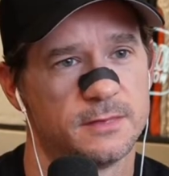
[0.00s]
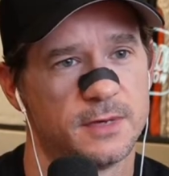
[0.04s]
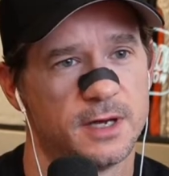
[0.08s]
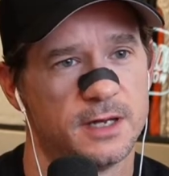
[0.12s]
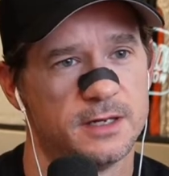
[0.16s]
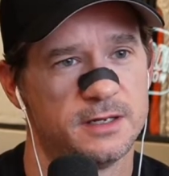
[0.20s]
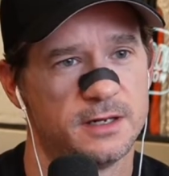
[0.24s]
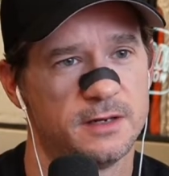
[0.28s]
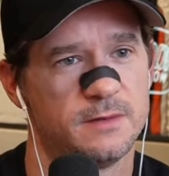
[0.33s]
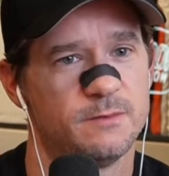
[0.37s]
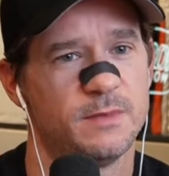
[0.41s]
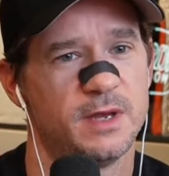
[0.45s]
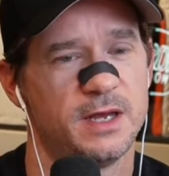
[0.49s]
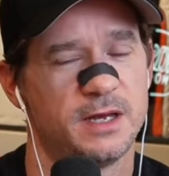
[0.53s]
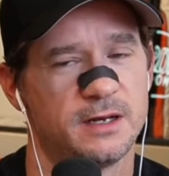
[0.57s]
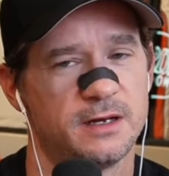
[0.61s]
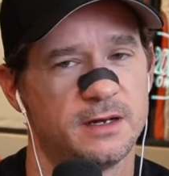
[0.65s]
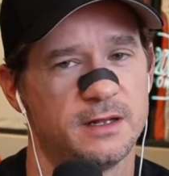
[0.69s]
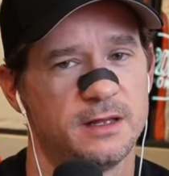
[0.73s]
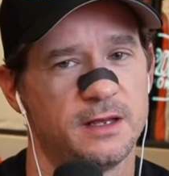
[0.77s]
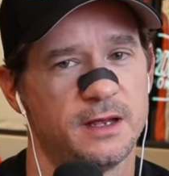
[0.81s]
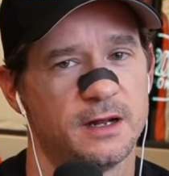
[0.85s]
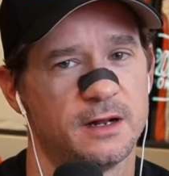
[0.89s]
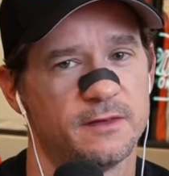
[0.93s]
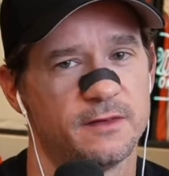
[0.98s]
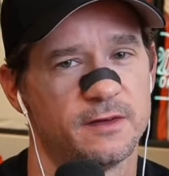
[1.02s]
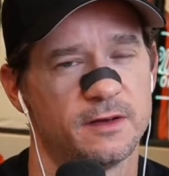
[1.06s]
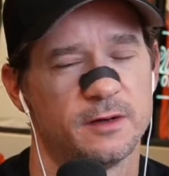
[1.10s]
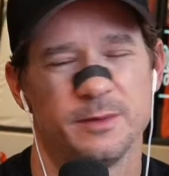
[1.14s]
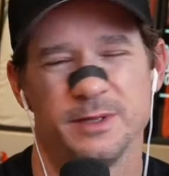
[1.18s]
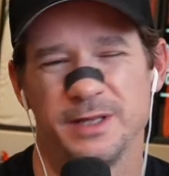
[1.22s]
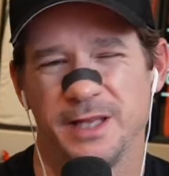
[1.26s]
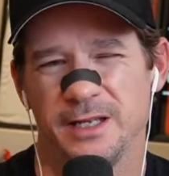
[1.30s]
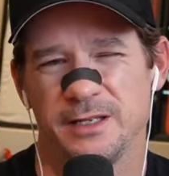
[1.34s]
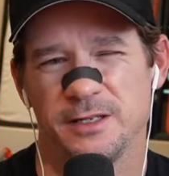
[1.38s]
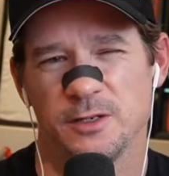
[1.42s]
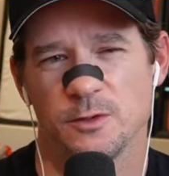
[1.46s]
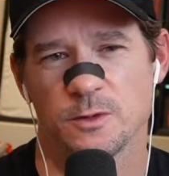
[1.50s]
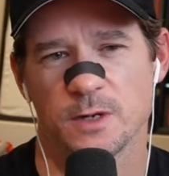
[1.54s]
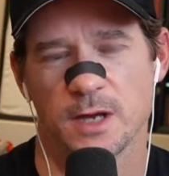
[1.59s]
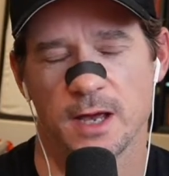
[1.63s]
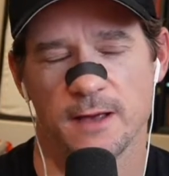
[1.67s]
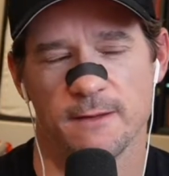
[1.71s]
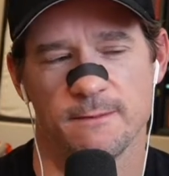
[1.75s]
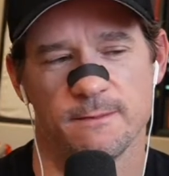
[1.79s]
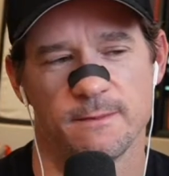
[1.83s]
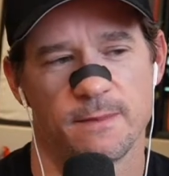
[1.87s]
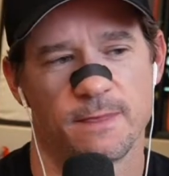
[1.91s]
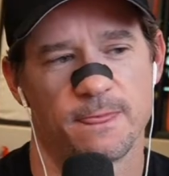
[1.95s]
I didn't make it to the NFL, but that's
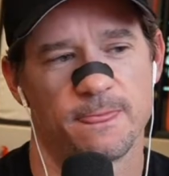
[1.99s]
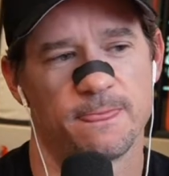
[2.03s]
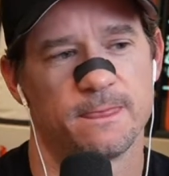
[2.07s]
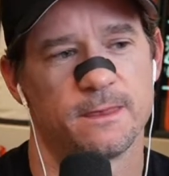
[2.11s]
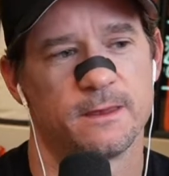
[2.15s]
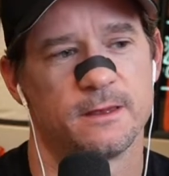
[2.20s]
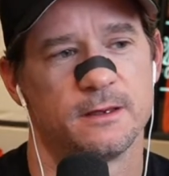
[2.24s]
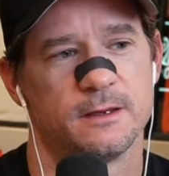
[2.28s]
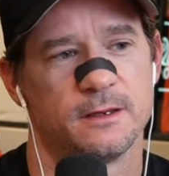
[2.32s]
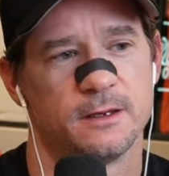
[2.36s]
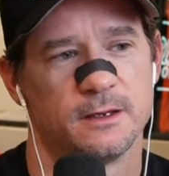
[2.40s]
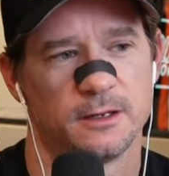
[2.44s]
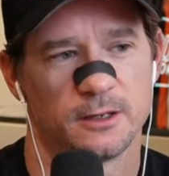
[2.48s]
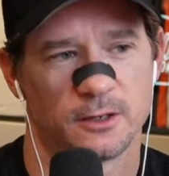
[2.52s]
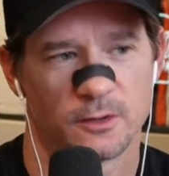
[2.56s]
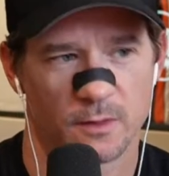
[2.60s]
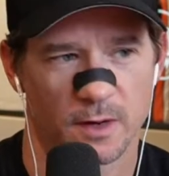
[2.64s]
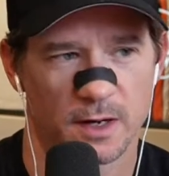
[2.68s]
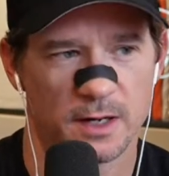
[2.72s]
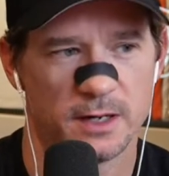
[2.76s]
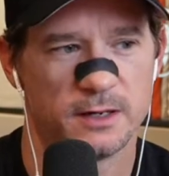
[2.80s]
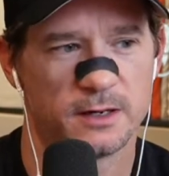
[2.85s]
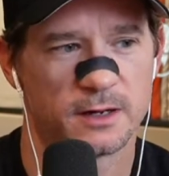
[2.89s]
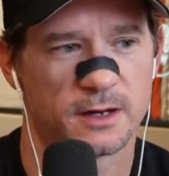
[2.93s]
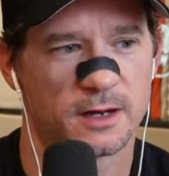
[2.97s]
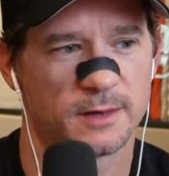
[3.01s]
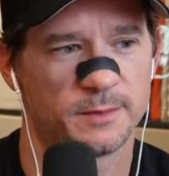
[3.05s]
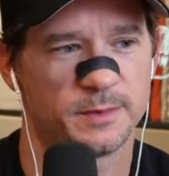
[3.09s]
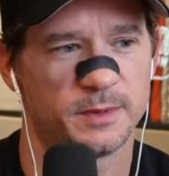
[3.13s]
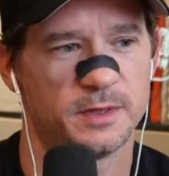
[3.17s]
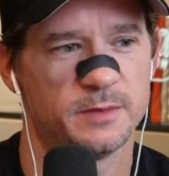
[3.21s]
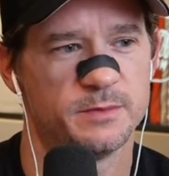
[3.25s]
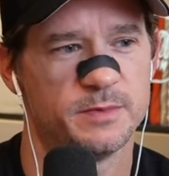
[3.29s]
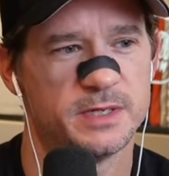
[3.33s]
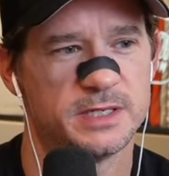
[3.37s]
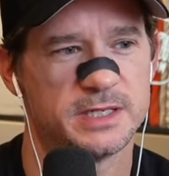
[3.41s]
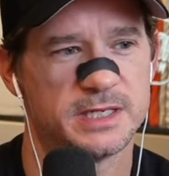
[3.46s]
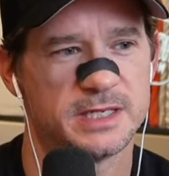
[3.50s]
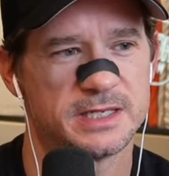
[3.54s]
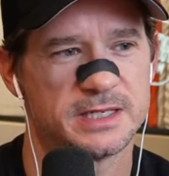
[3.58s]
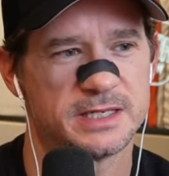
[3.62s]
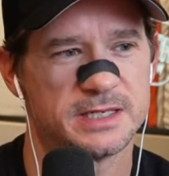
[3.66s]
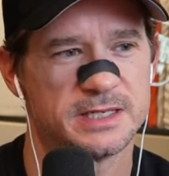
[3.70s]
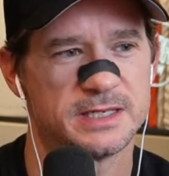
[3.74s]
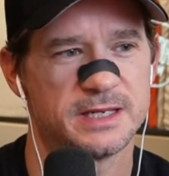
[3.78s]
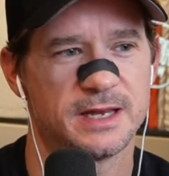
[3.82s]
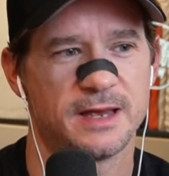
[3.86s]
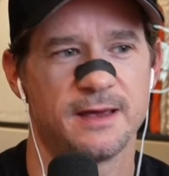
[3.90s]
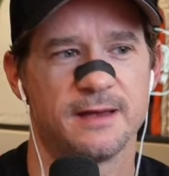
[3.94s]
okay. Created a couple of
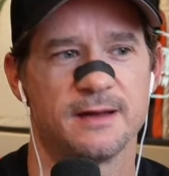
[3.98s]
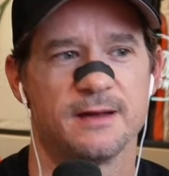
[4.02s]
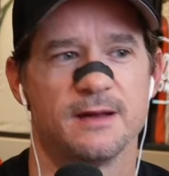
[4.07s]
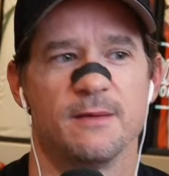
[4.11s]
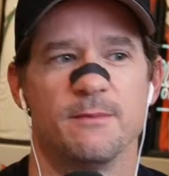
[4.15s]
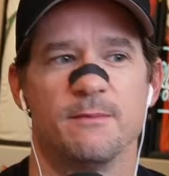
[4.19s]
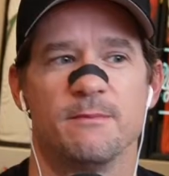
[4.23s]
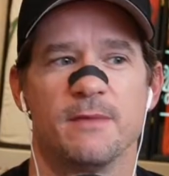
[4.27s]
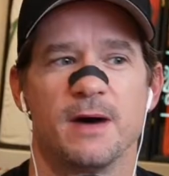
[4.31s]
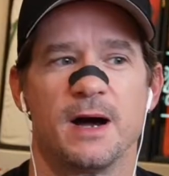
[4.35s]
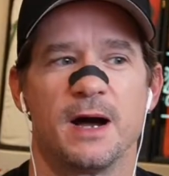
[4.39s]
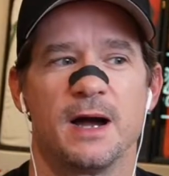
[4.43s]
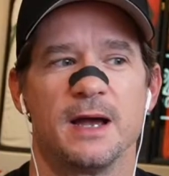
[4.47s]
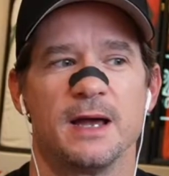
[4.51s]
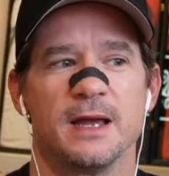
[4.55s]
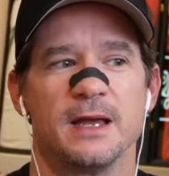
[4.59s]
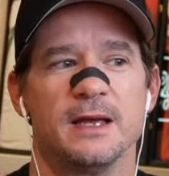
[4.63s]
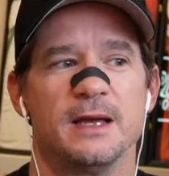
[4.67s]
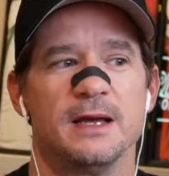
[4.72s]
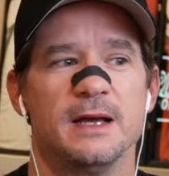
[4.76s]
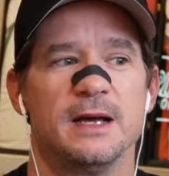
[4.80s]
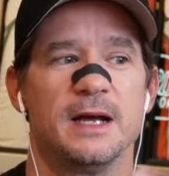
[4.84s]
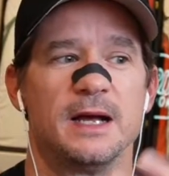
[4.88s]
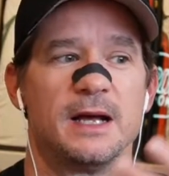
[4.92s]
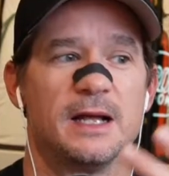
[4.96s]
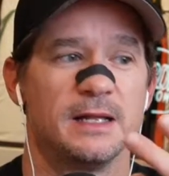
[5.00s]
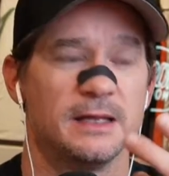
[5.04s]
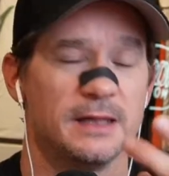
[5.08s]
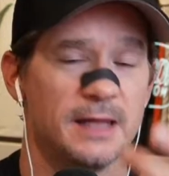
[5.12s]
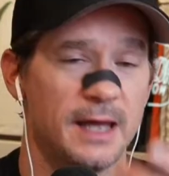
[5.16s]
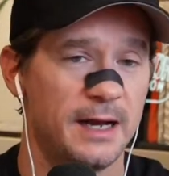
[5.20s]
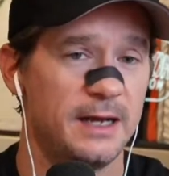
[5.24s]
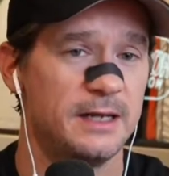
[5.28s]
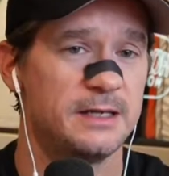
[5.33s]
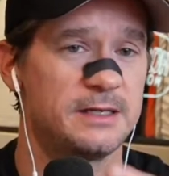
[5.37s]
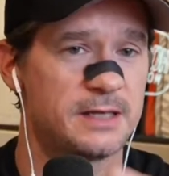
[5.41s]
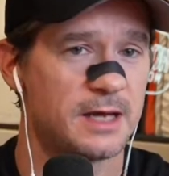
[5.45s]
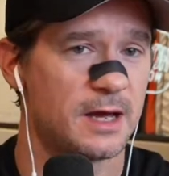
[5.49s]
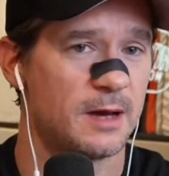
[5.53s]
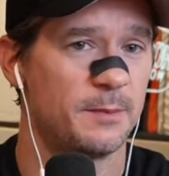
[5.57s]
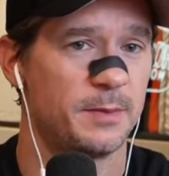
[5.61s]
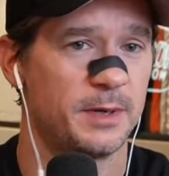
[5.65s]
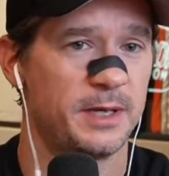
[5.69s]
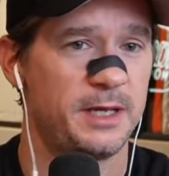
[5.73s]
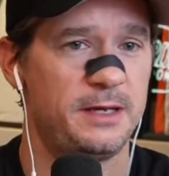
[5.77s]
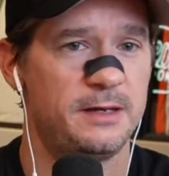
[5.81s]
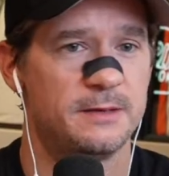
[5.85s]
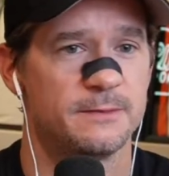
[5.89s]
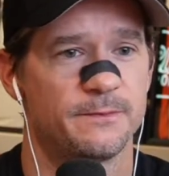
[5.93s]
businesses, and my latest
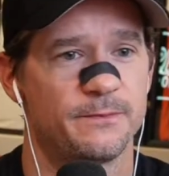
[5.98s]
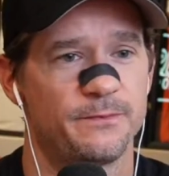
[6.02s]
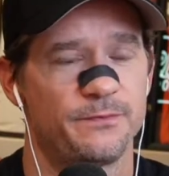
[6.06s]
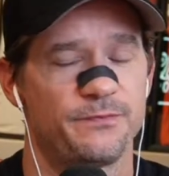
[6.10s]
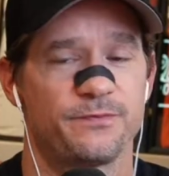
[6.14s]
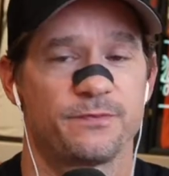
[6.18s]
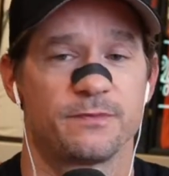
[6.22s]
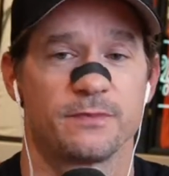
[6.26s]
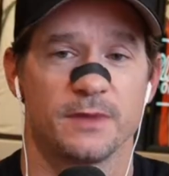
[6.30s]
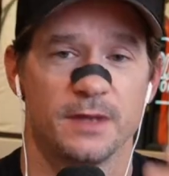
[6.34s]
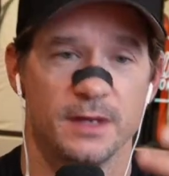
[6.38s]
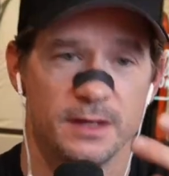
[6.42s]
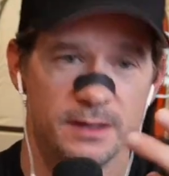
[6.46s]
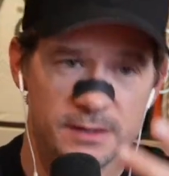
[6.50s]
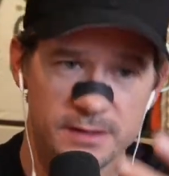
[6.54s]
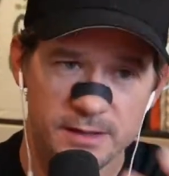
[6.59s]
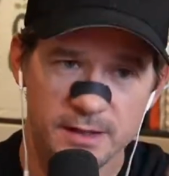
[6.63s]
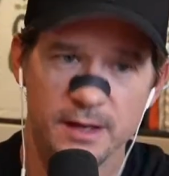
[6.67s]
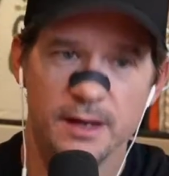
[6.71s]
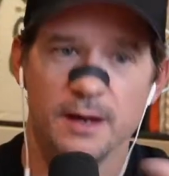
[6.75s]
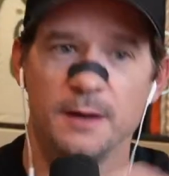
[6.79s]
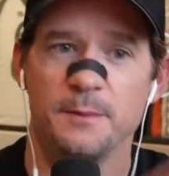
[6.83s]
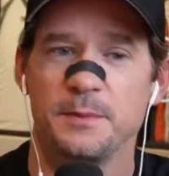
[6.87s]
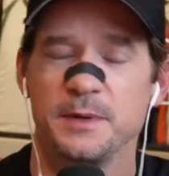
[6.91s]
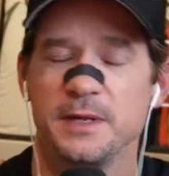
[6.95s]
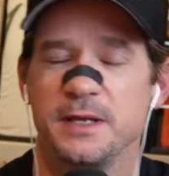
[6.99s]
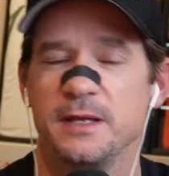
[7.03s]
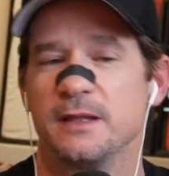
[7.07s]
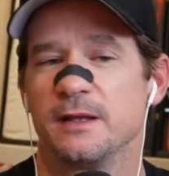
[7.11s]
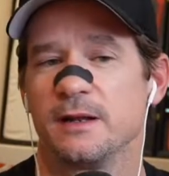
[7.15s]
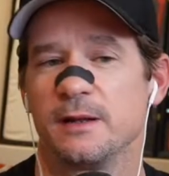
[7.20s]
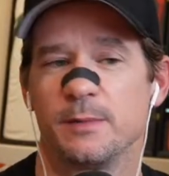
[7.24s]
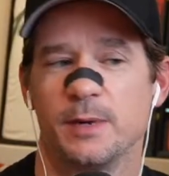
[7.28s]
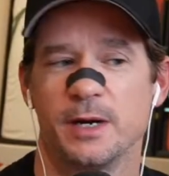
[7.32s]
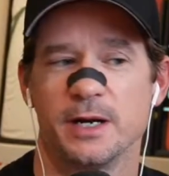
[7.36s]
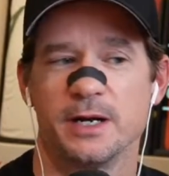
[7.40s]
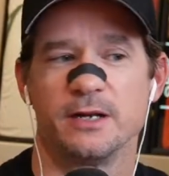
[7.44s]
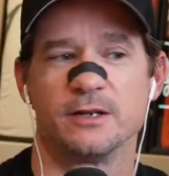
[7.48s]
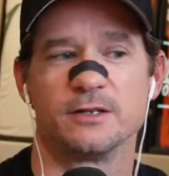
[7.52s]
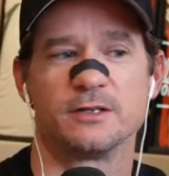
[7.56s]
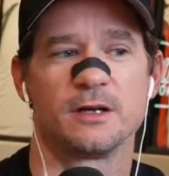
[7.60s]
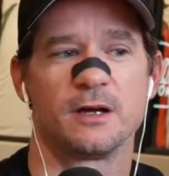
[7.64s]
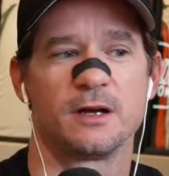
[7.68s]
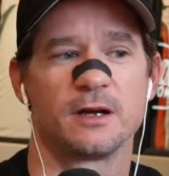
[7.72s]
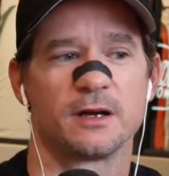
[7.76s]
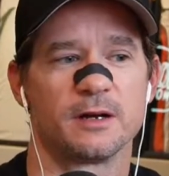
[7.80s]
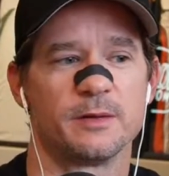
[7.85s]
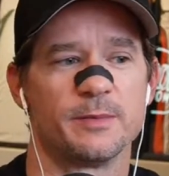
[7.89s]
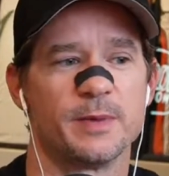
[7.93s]
company is the company that I'm on here
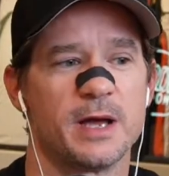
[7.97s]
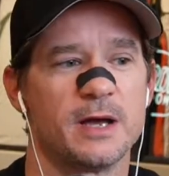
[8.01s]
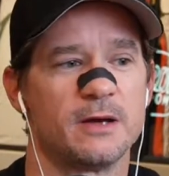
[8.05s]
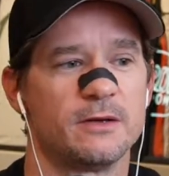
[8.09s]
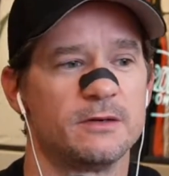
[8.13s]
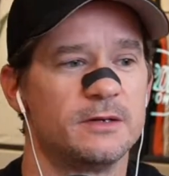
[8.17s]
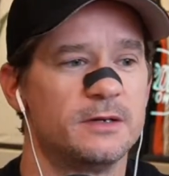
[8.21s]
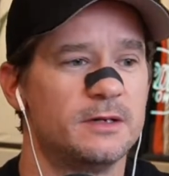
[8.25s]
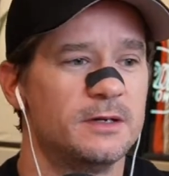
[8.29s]
talking about.